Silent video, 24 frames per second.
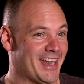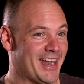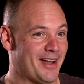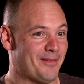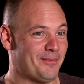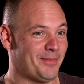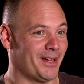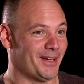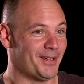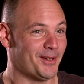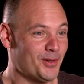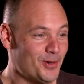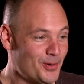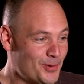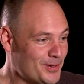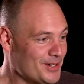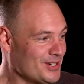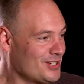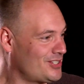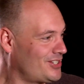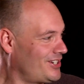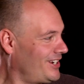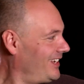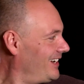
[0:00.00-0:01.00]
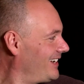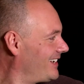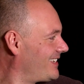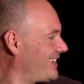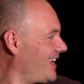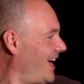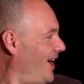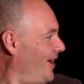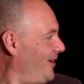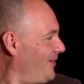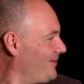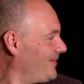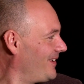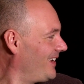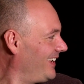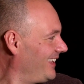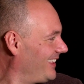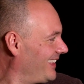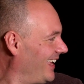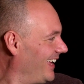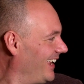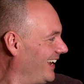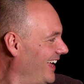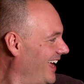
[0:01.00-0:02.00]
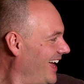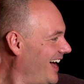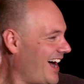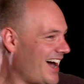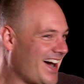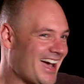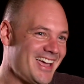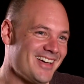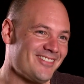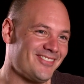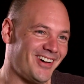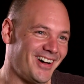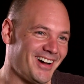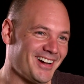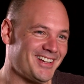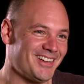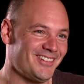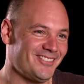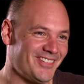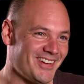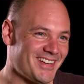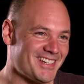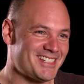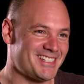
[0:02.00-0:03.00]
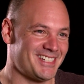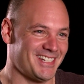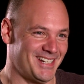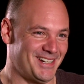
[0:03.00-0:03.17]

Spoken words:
then I'm like, who is she to tell me that I have unconfessed